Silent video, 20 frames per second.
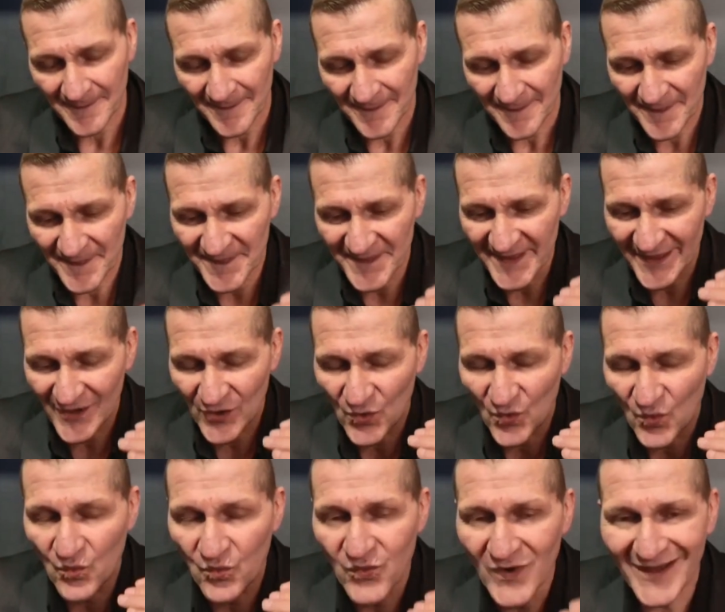their
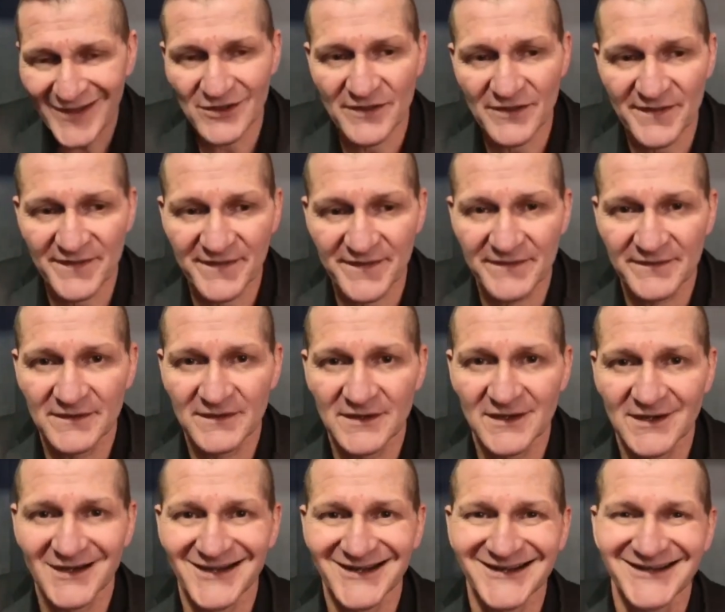wealth
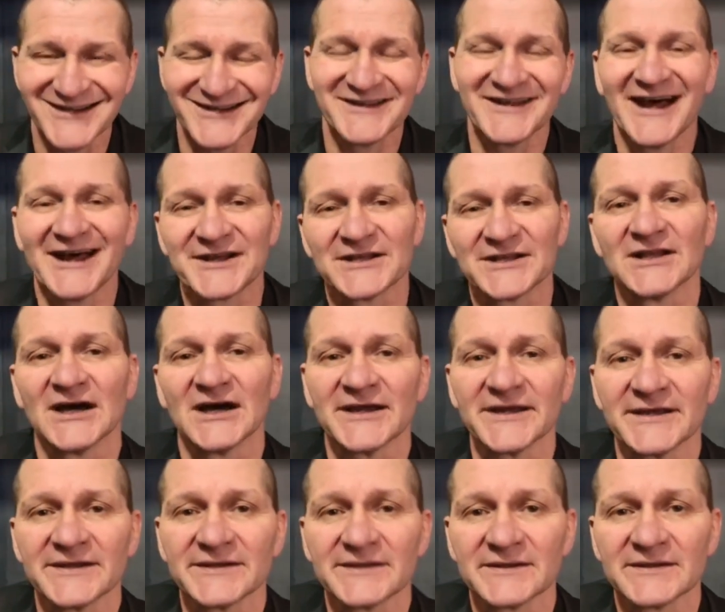are not
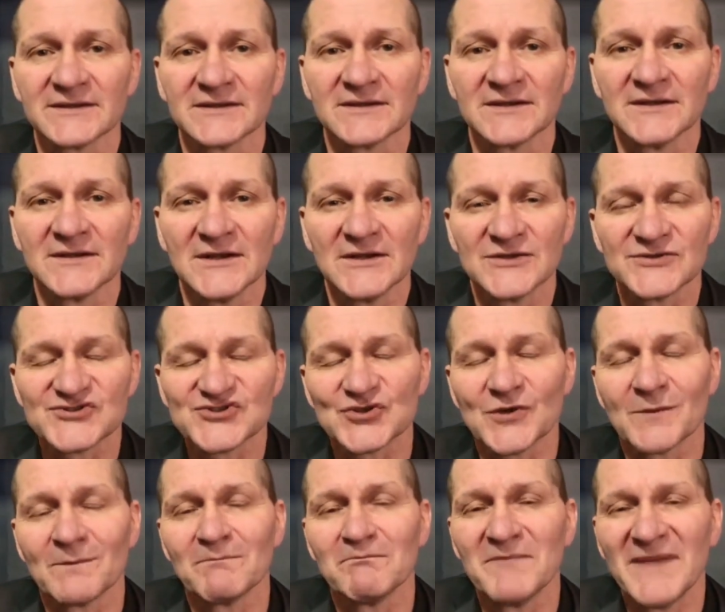aligned. So
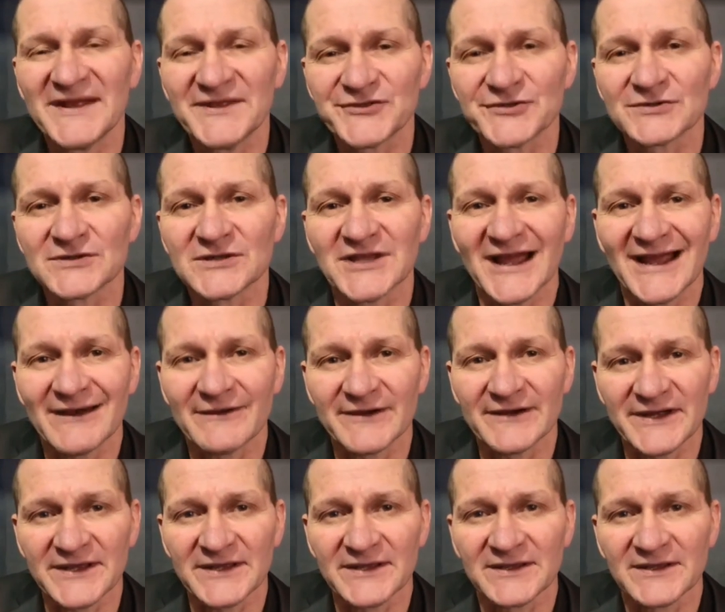mental
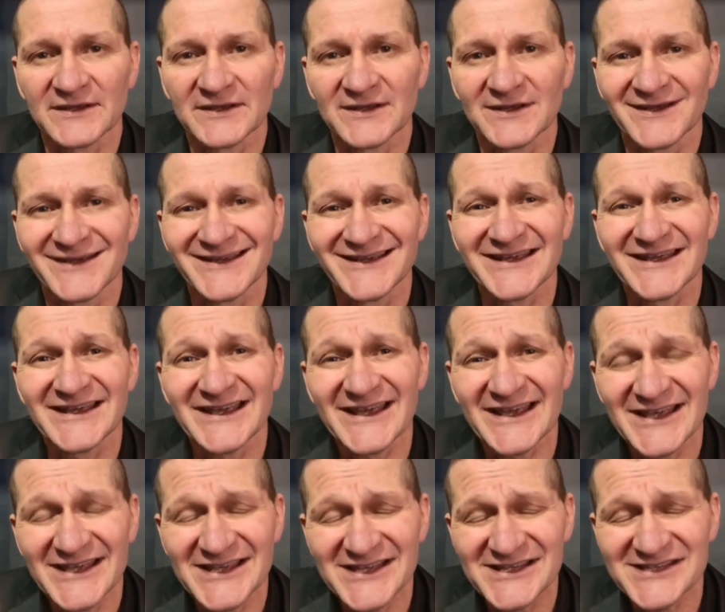clarity
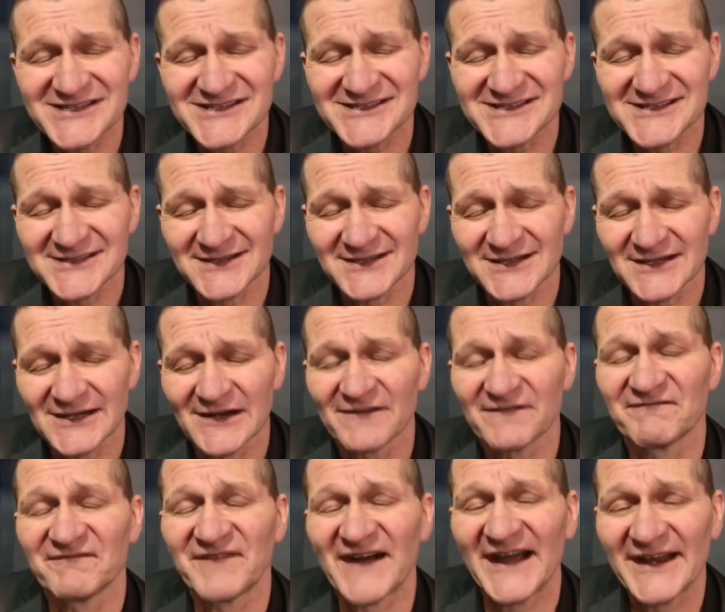is a
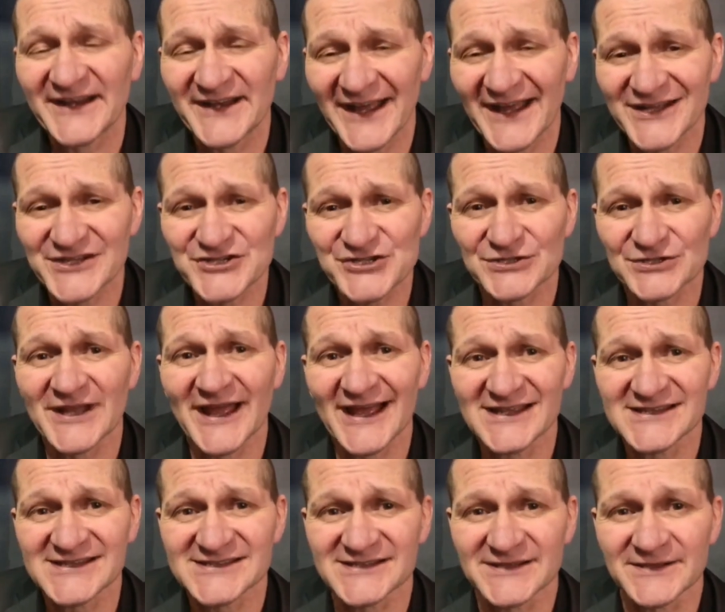financial
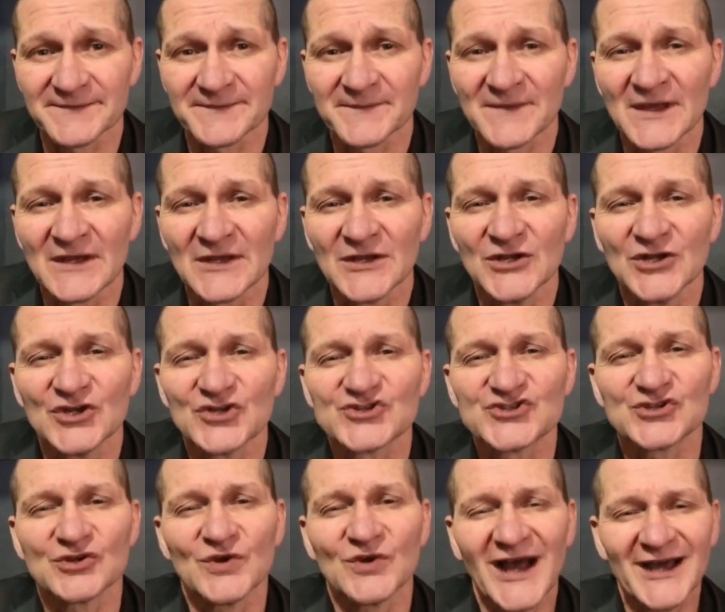asset.
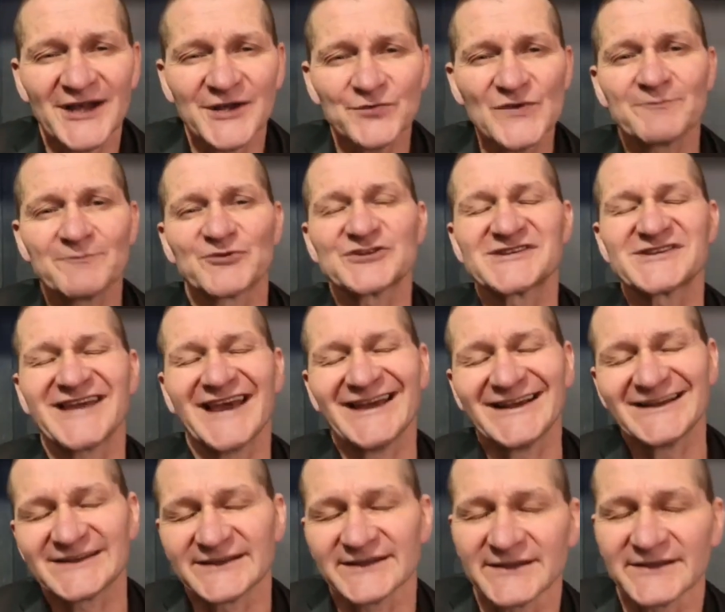So how do we
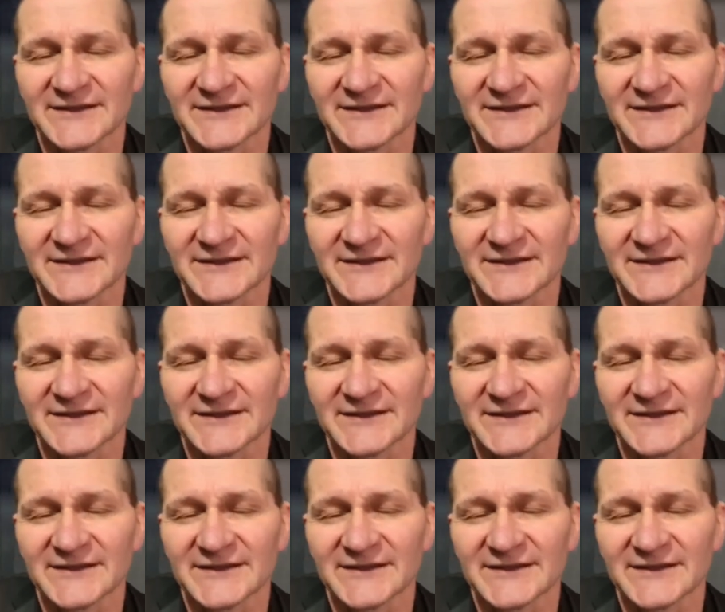protect it?